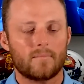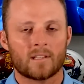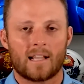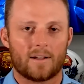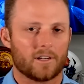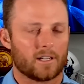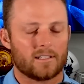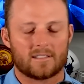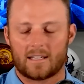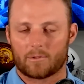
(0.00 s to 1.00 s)
Now, you're going to
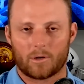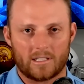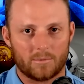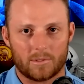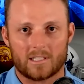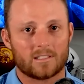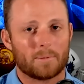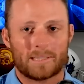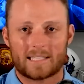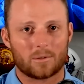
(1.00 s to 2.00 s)
say I'm crazy with this,
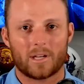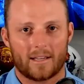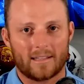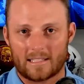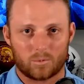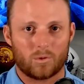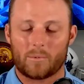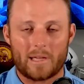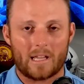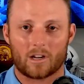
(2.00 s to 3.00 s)
but that's okay. That's where
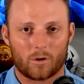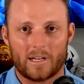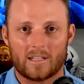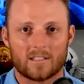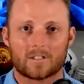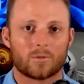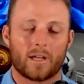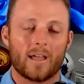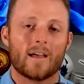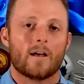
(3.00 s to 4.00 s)
we can agree to
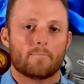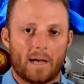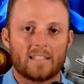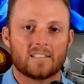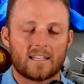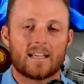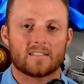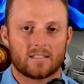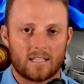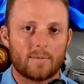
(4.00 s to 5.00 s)
disagree. Penn State
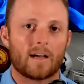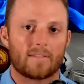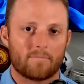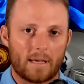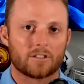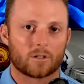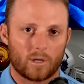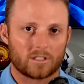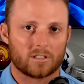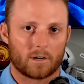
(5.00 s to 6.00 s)
is a team I have major
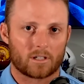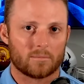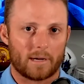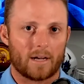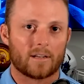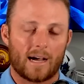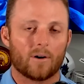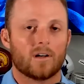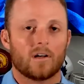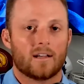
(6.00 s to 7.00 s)
question marks about. Now,
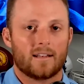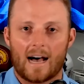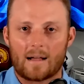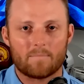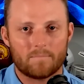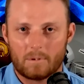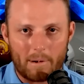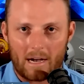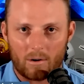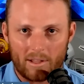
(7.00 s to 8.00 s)
not
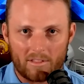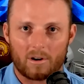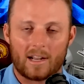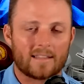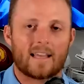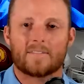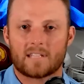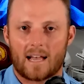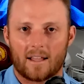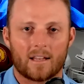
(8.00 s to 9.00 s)
about whether or not they have
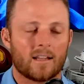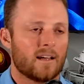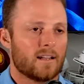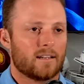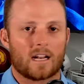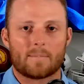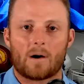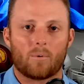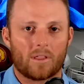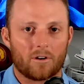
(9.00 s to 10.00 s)
talent, not
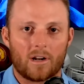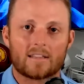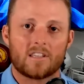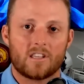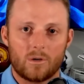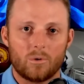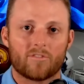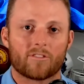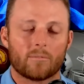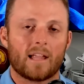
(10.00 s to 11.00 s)
about whether or not the
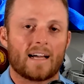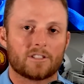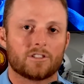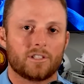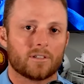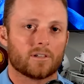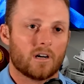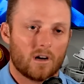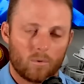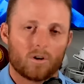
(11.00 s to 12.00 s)
youth from last year
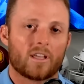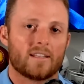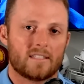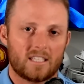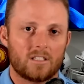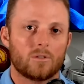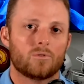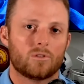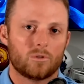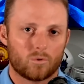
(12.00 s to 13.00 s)
will continue
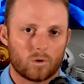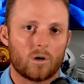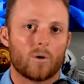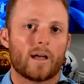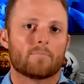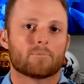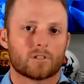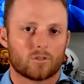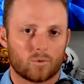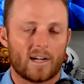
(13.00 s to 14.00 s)
to grow and
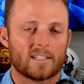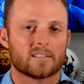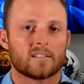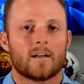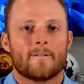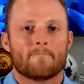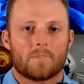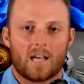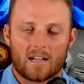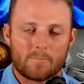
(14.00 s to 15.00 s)
progress,
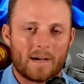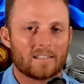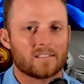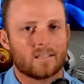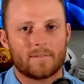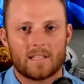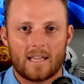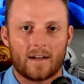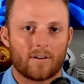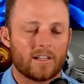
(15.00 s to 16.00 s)
not about some of
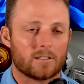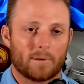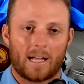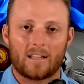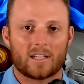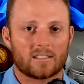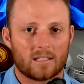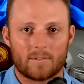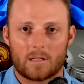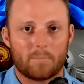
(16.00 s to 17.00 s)
the areas, but I look at
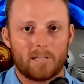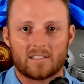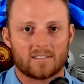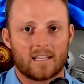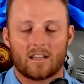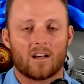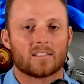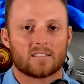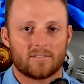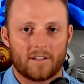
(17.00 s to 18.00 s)
some of the pieces they
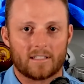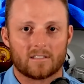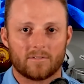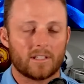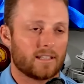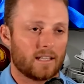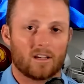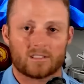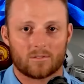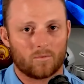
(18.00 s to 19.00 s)
lost defensively. They
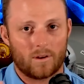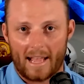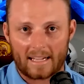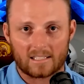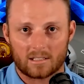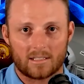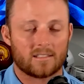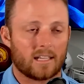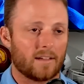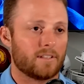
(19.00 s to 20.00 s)
lost an excellent
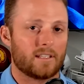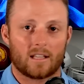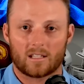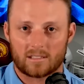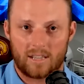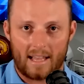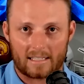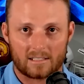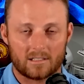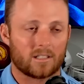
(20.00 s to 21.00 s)
safety. They lost an
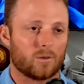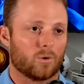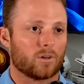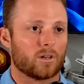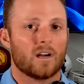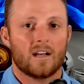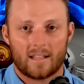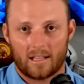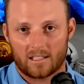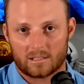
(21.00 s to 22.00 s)
excellent corner.
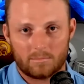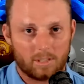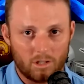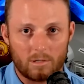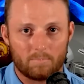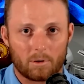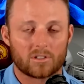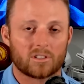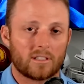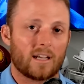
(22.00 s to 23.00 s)
They lost some good
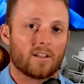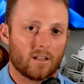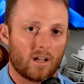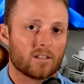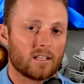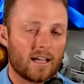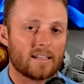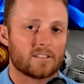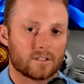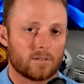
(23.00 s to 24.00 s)
personnel along the
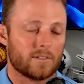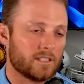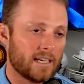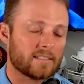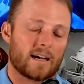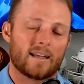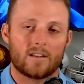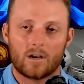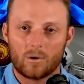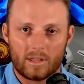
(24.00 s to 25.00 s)
line of scrimmage. Yes, I
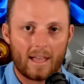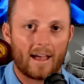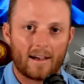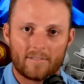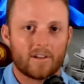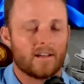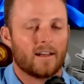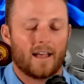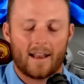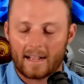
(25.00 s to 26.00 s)
know they have
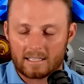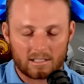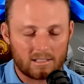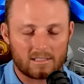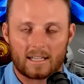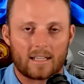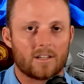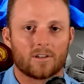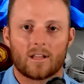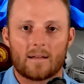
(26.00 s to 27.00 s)
an excellent
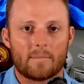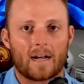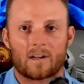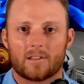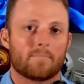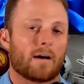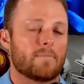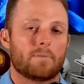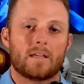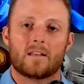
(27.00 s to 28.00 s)
second-year linebacker that
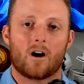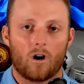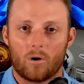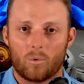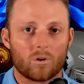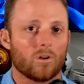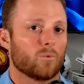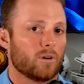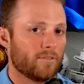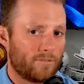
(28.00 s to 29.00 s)
might be
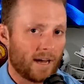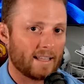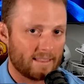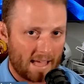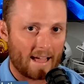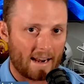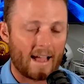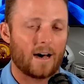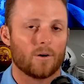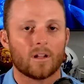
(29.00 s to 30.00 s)
all-world. We'll find that
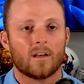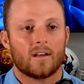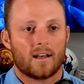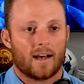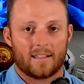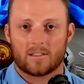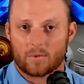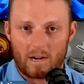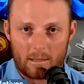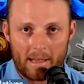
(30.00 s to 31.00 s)
out. I think the
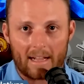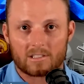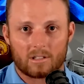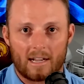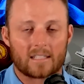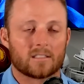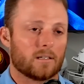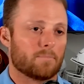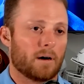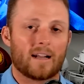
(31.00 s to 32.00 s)
running backs are
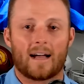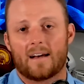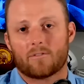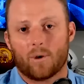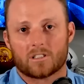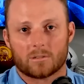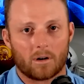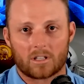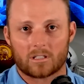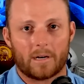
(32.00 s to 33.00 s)
excellent, but I have question
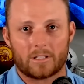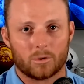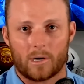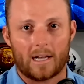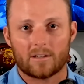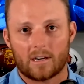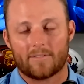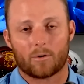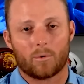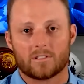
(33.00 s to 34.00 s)
marks about Drew Aller.
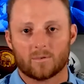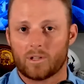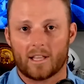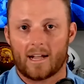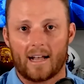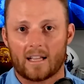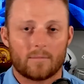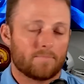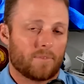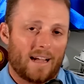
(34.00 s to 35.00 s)
Everyone's really high on
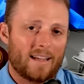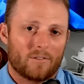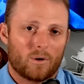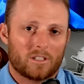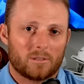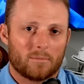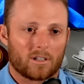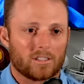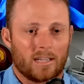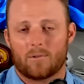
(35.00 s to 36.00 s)
him. I have question
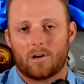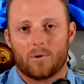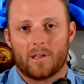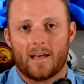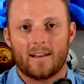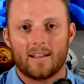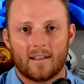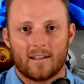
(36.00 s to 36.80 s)
marks. I don't know yet.